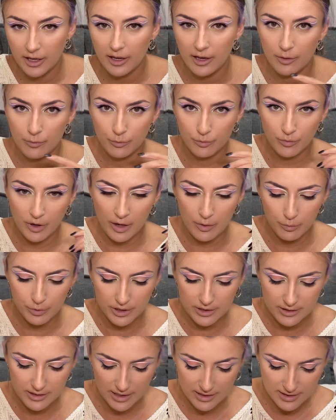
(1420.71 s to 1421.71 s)
And I want to
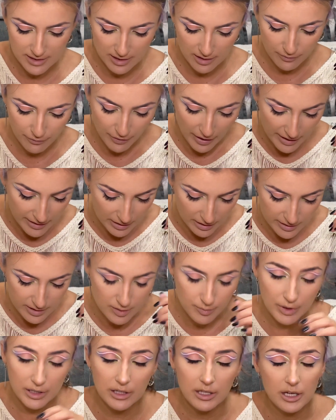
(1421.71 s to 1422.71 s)
test it. Finally, it's
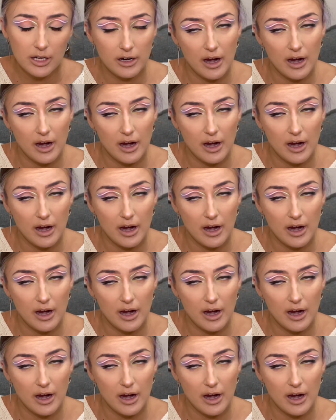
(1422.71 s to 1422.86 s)
been here.